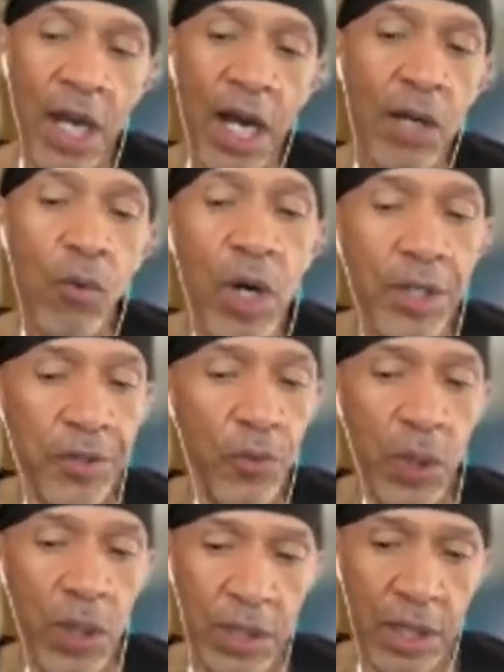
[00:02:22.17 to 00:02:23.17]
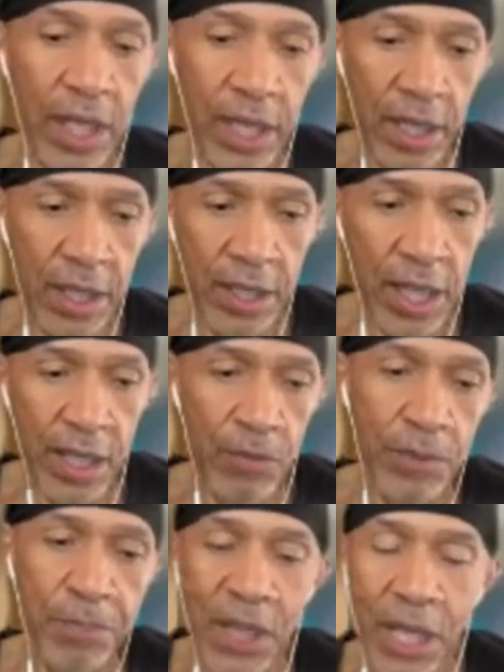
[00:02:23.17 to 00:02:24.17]
I wanted one, and I
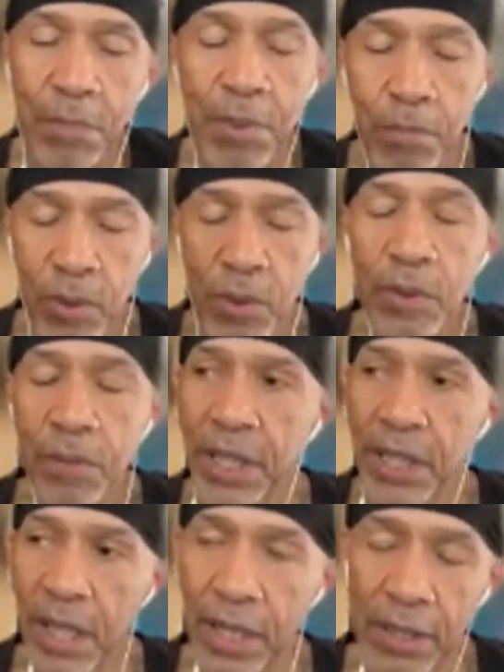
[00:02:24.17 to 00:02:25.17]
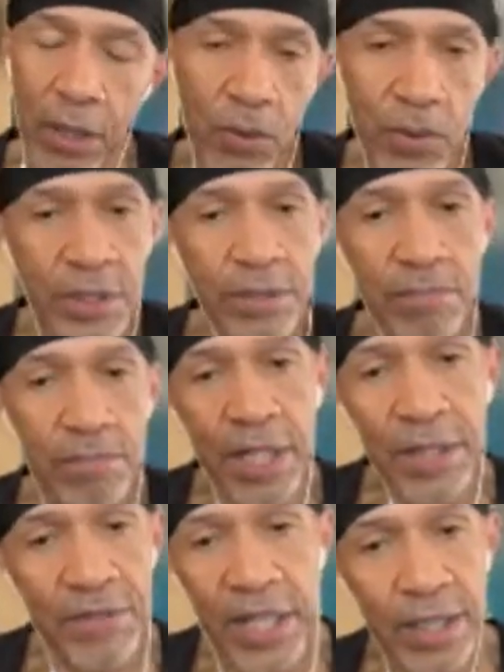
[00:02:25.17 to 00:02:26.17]
would pick up a broom and I'd hold it
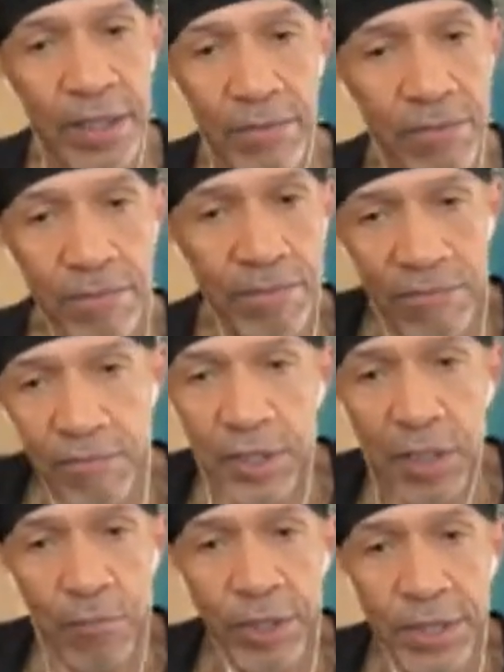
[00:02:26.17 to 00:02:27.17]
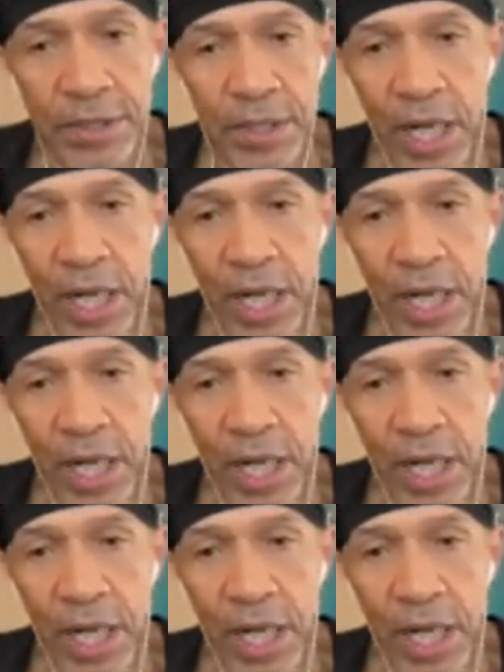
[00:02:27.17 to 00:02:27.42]
left-handed for some reason.